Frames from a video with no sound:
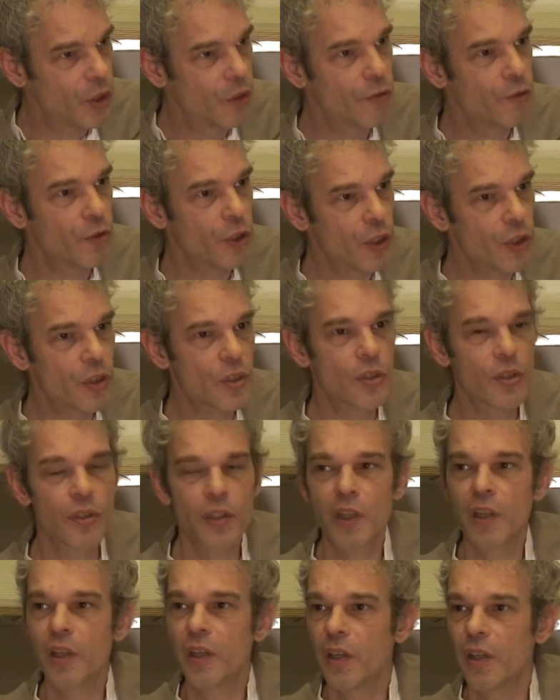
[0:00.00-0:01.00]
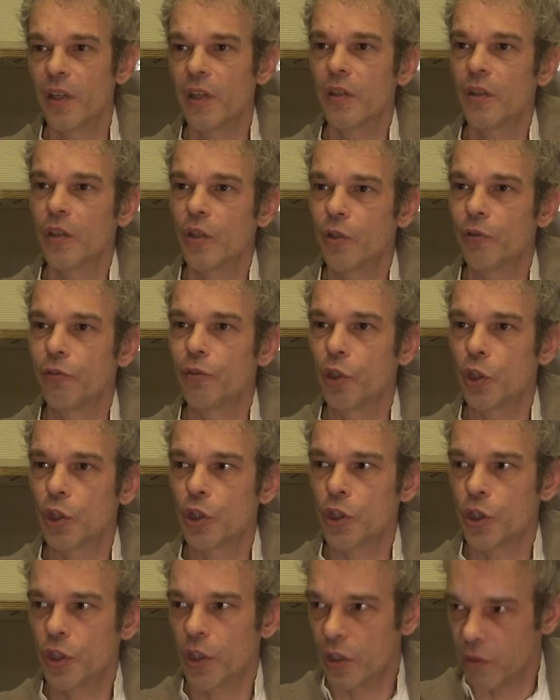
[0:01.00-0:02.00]
First, take care of
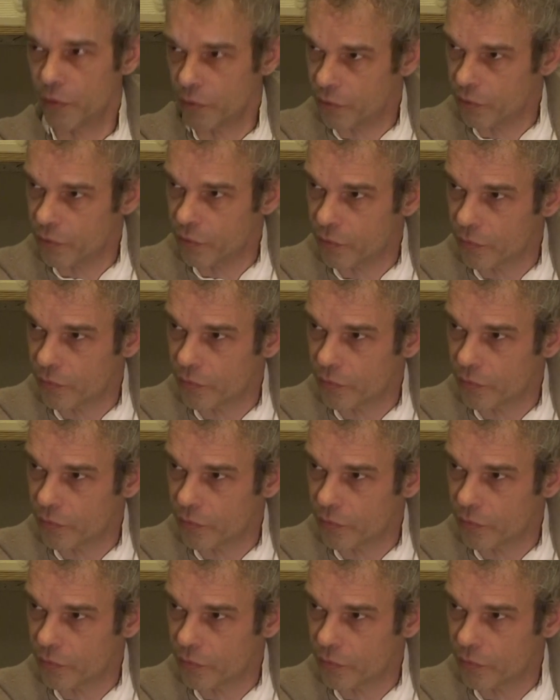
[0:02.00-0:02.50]
yourself.